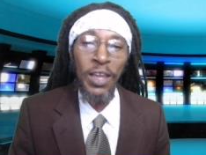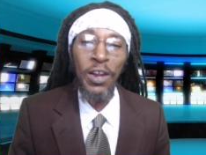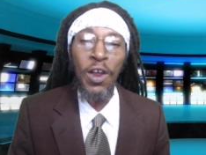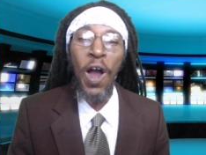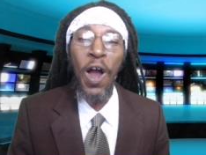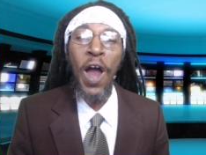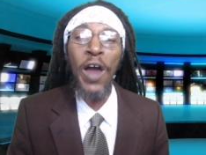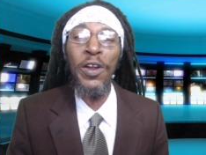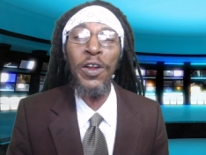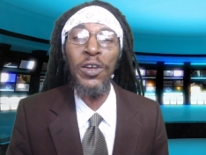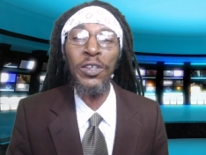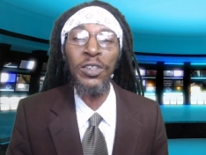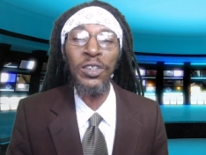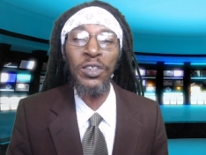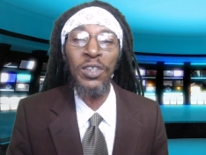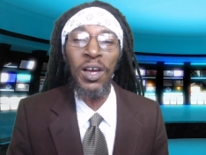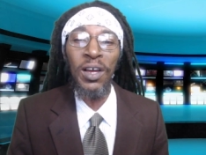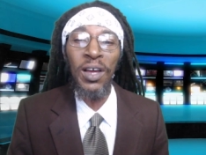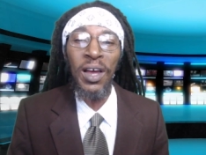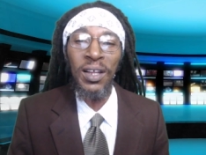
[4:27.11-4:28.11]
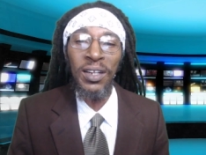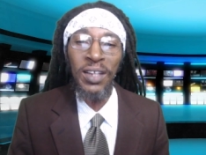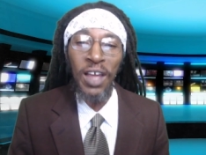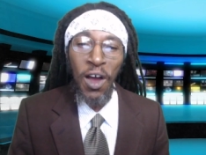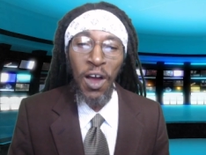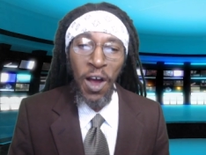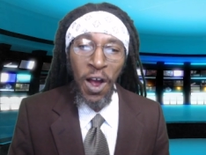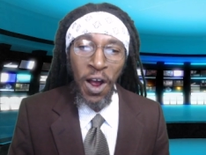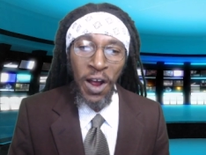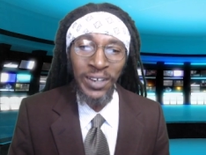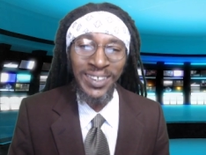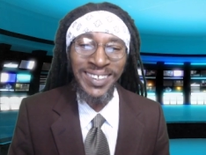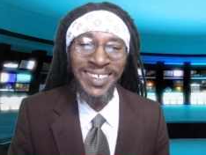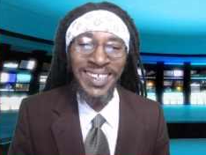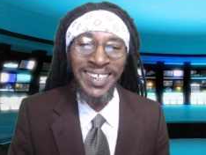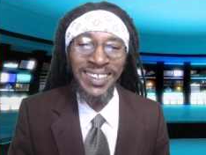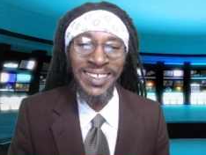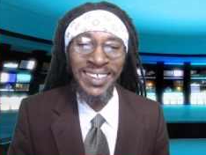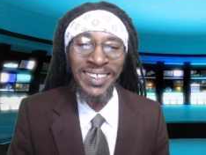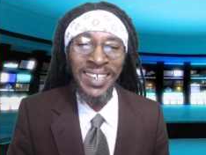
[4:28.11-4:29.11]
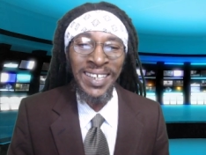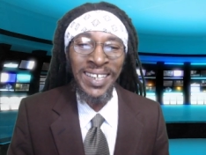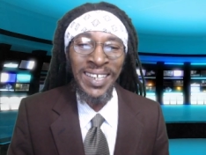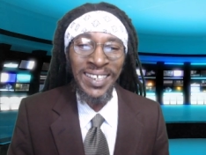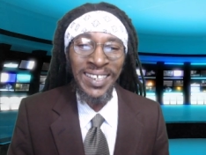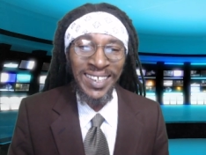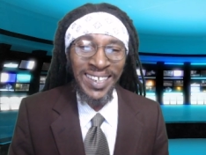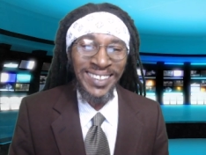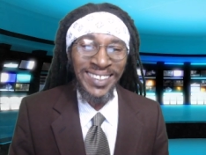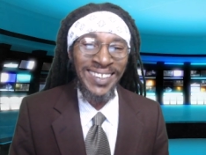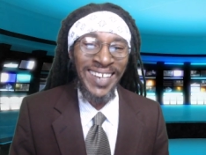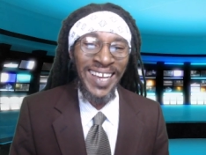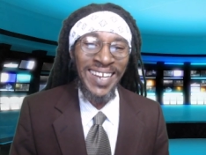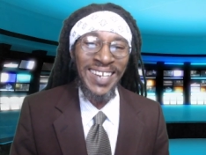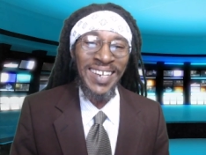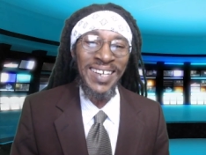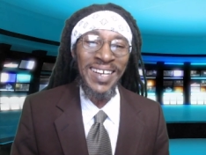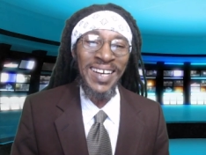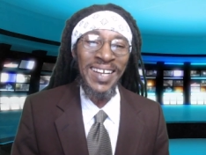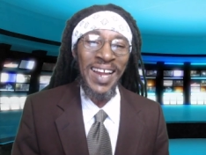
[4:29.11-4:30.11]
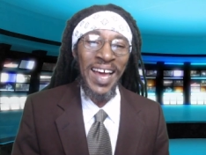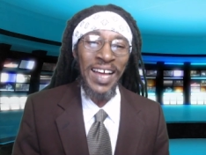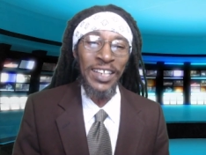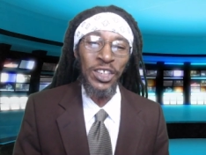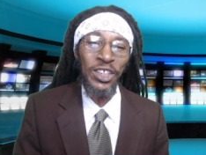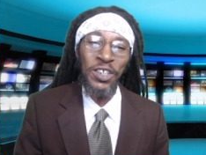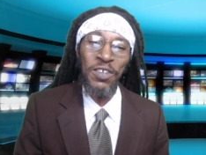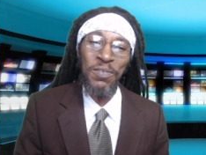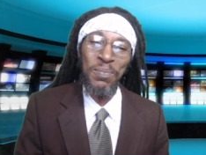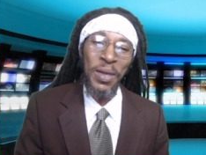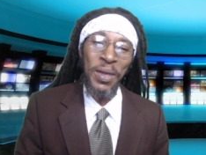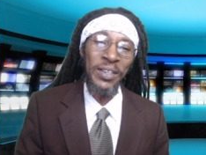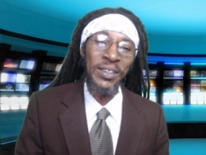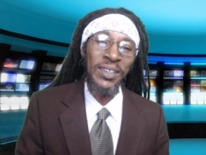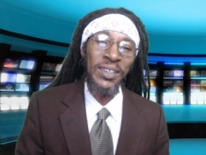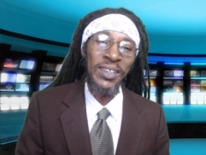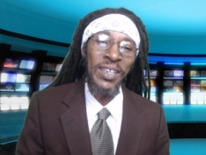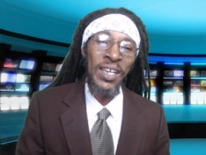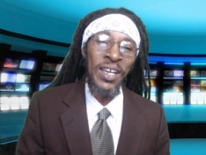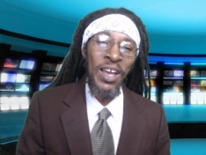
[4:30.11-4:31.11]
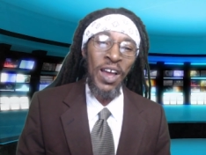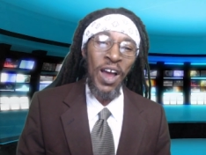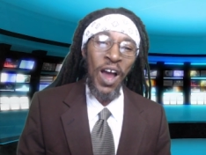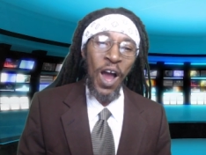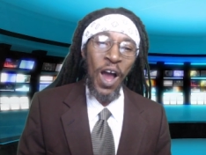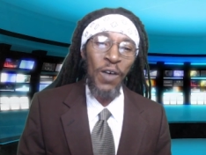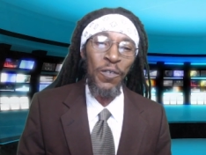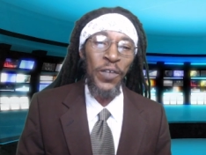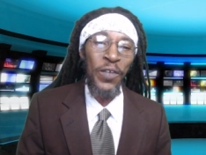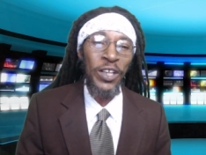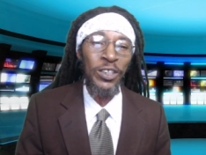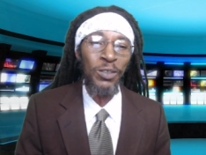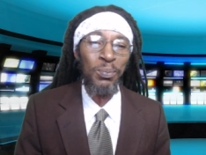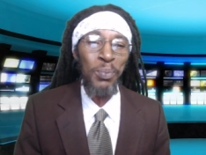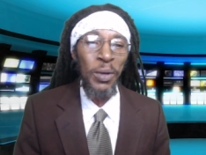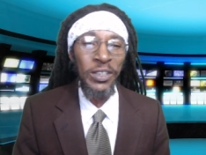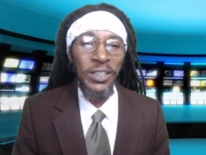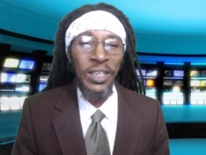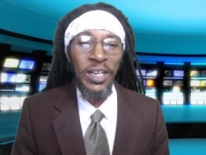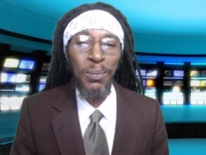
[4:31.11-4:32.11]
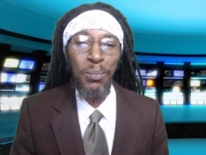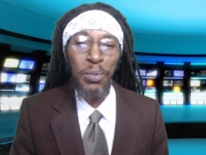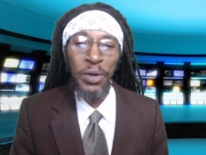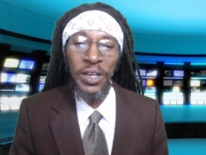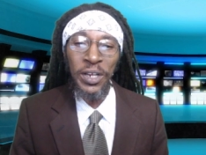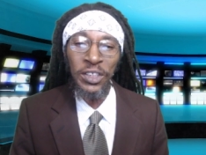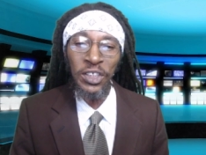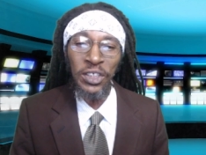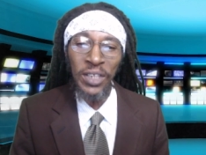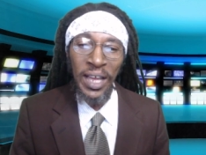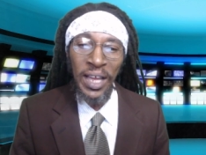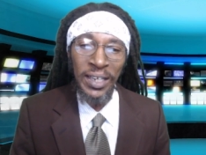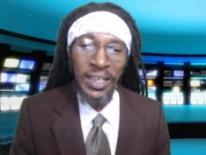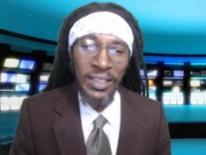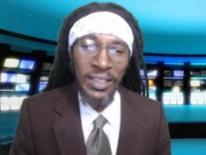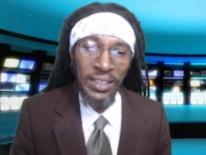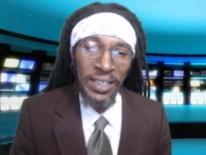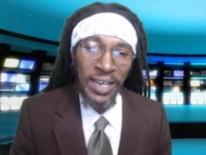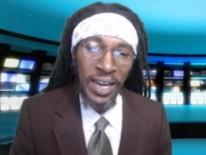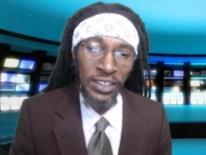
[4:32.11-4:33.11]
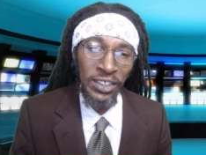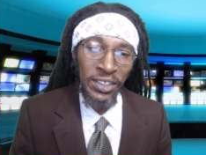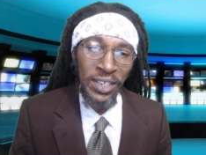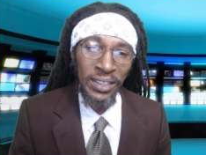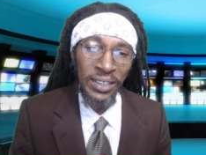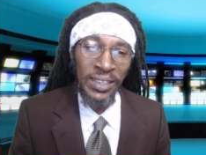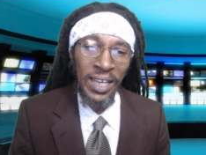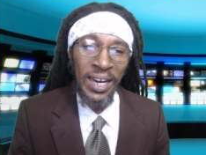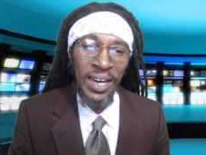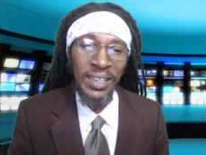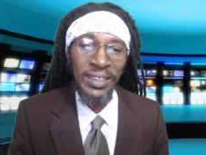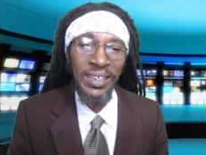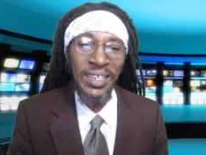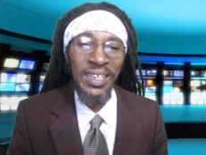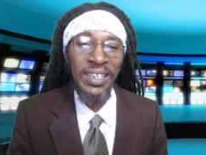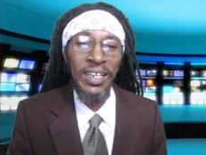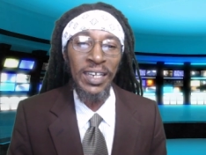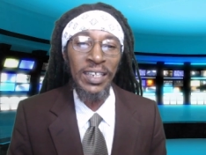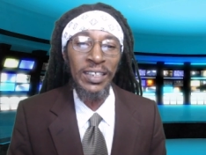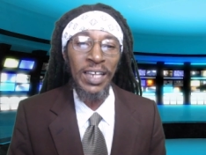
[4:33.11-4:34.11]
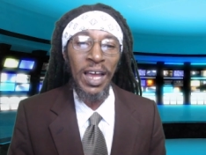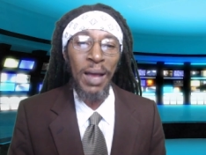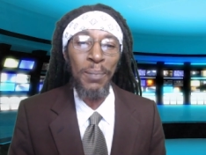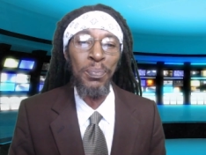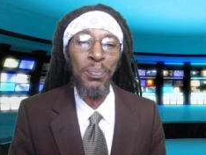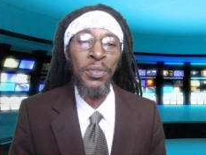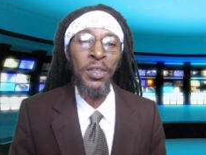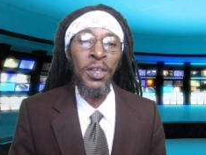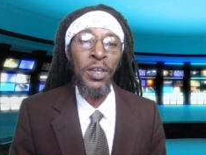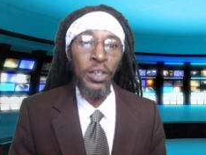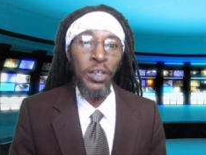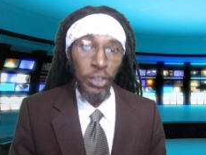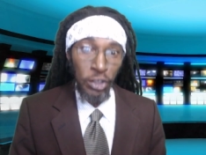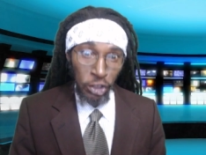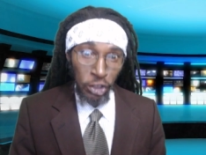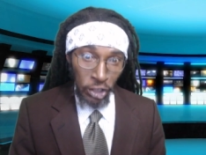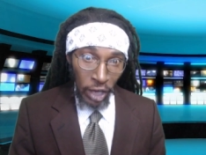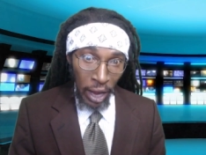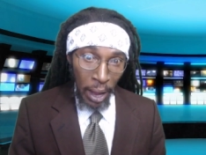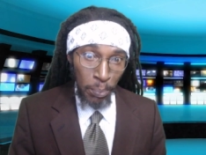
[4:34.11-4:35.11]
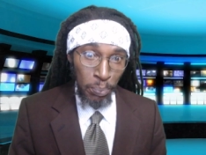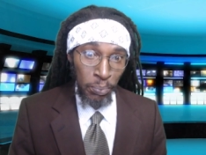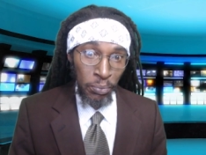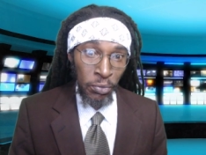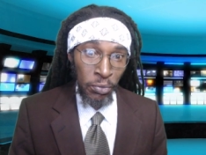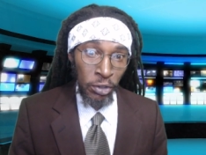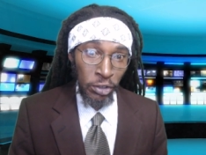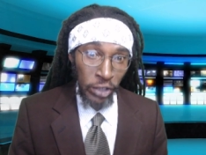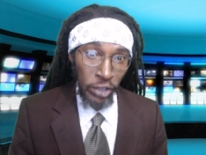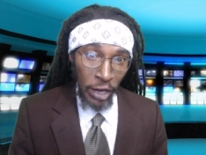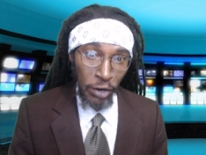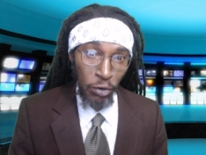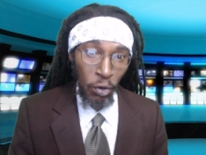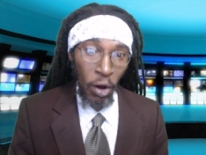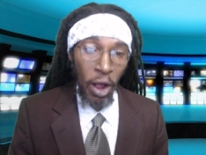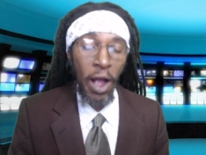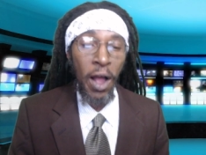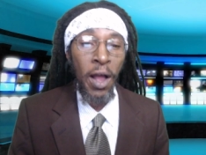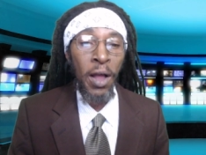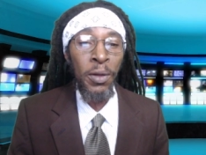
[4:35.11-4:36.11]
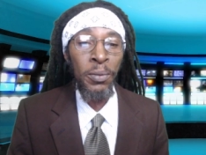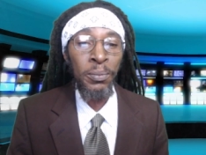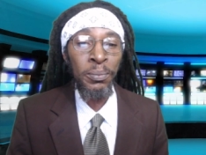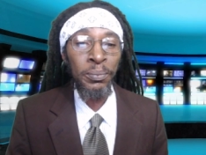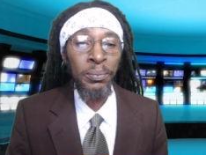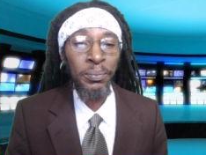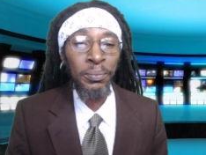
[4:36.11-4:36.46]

It honors the artists, the technical achievements of especially British and international talent in hip-hop, gem, general